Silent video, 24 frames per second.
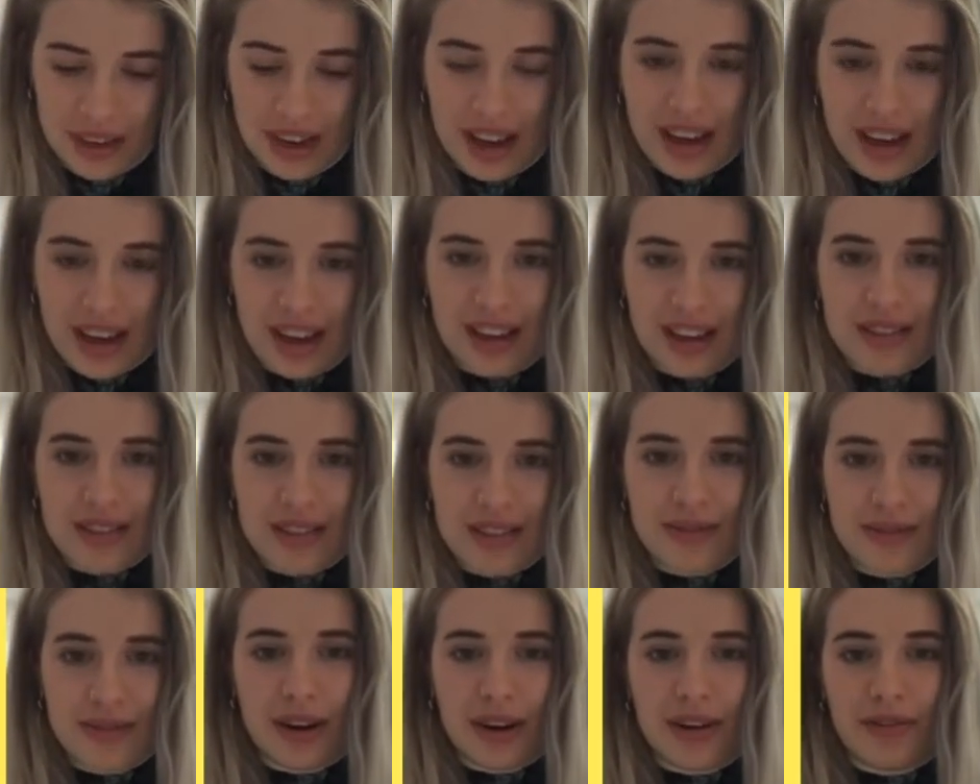Yeah,
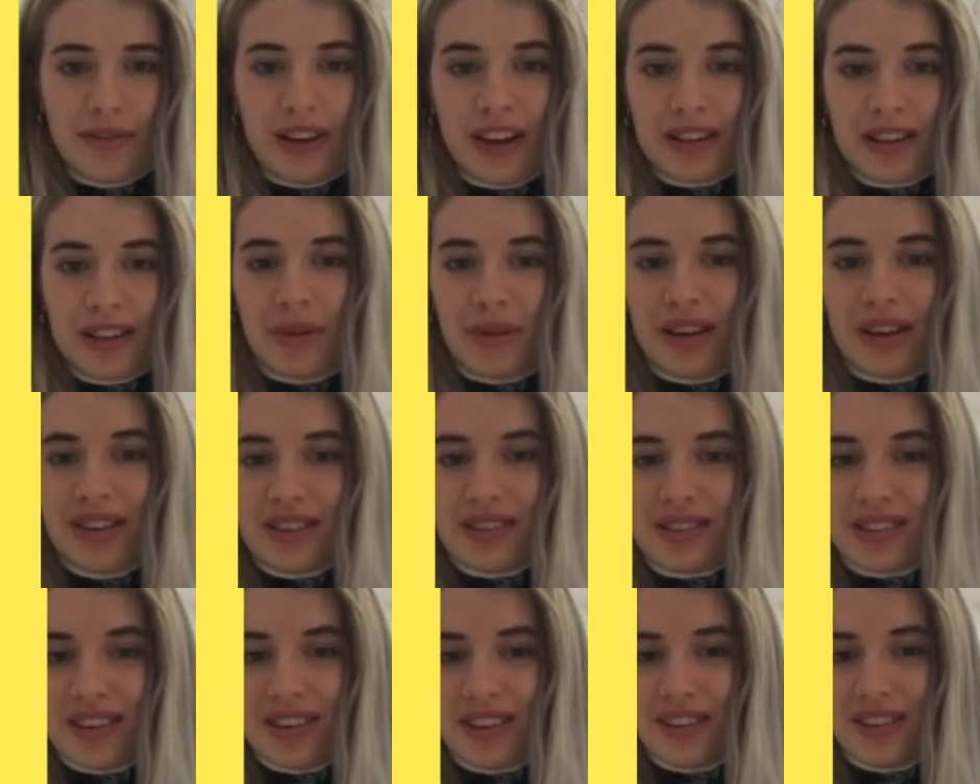it's very fast
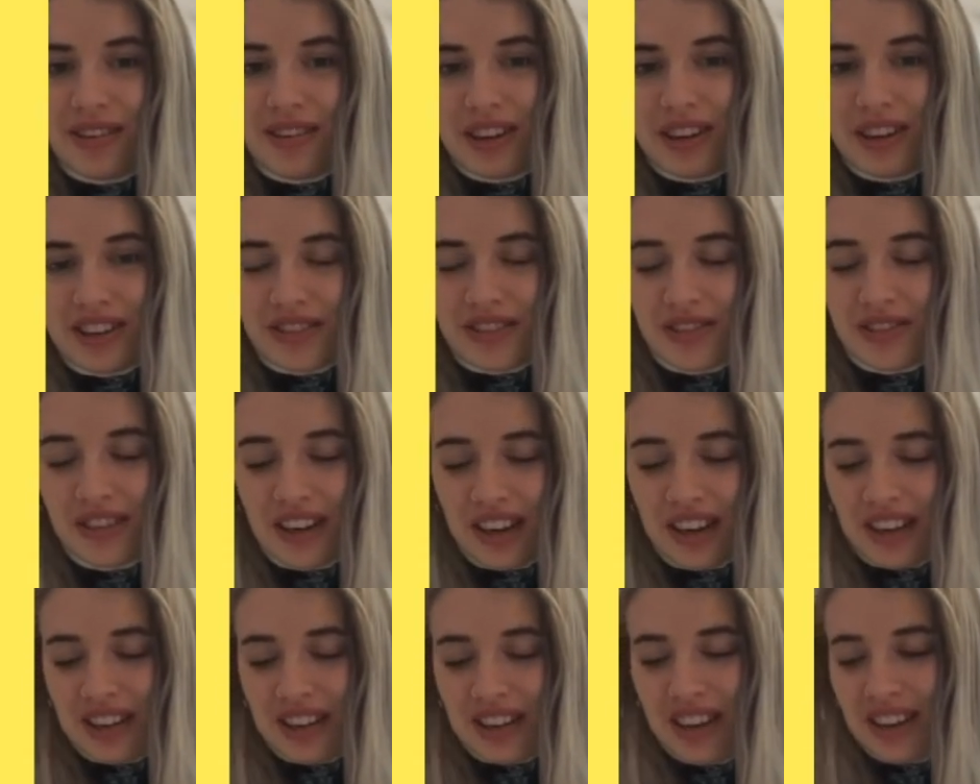paced. I know, I
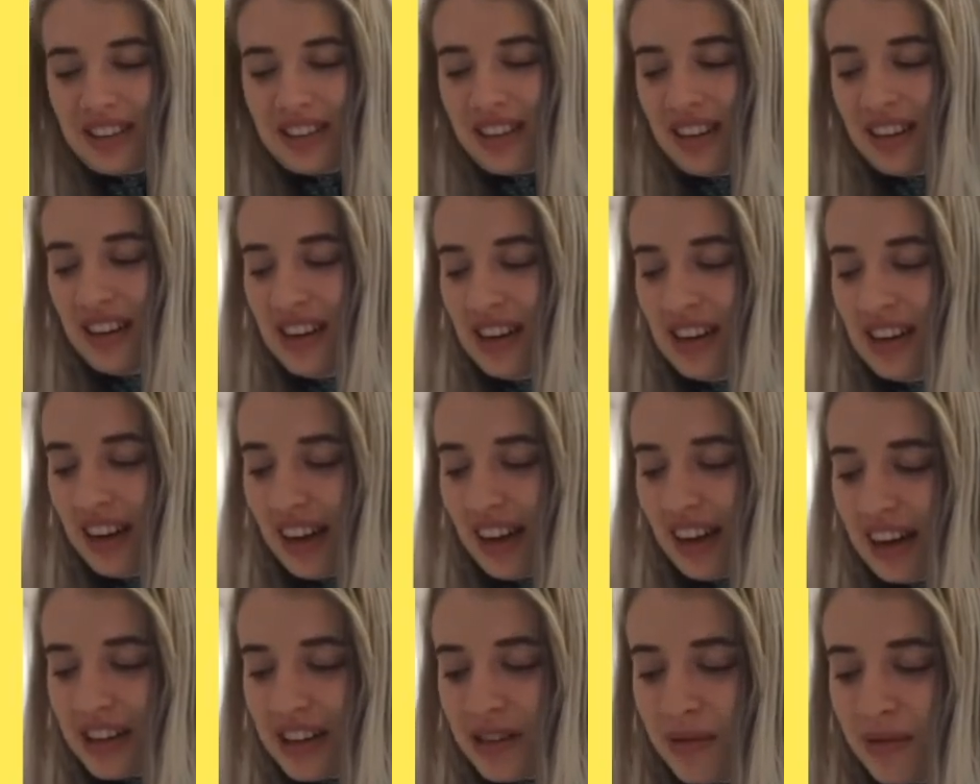totally get that.
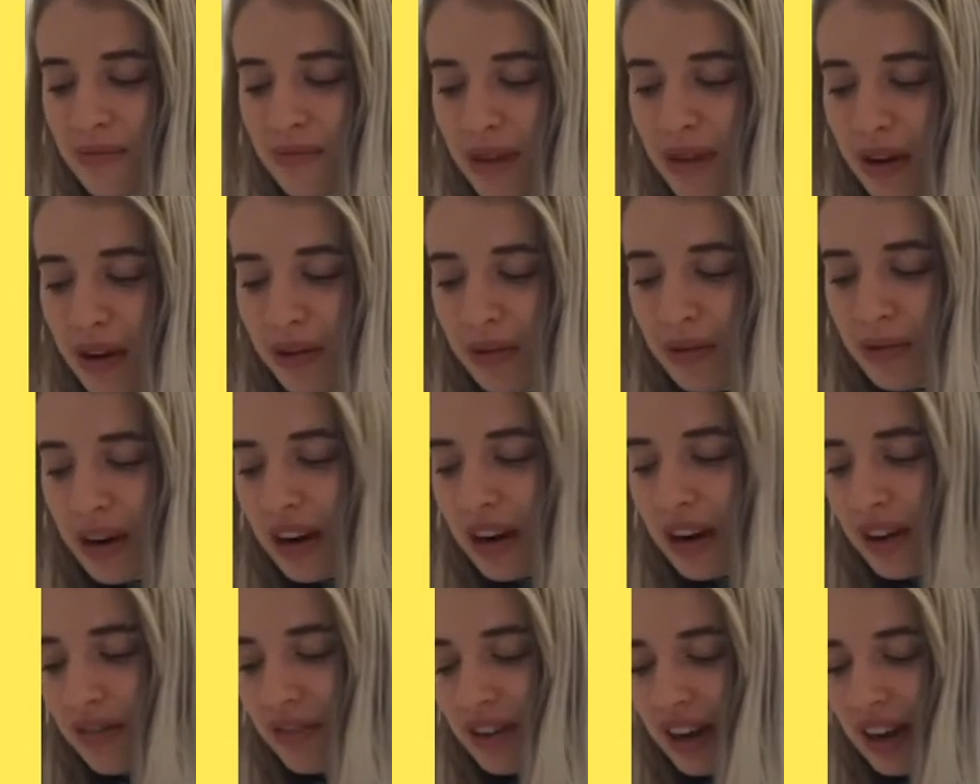But yeah, like some of my old
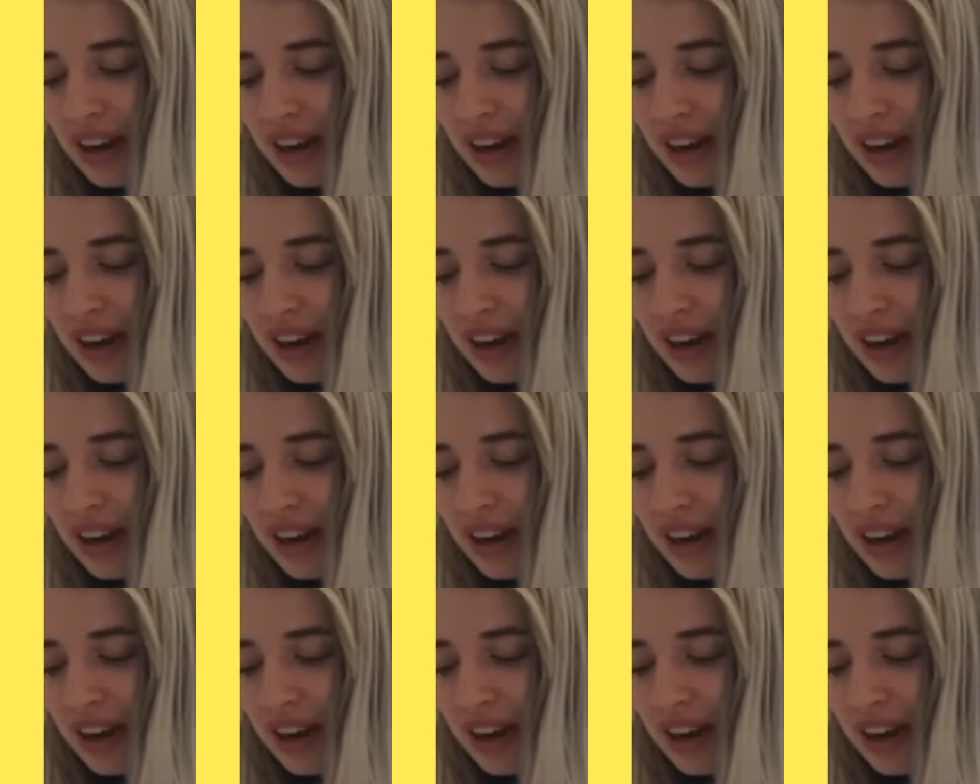work, I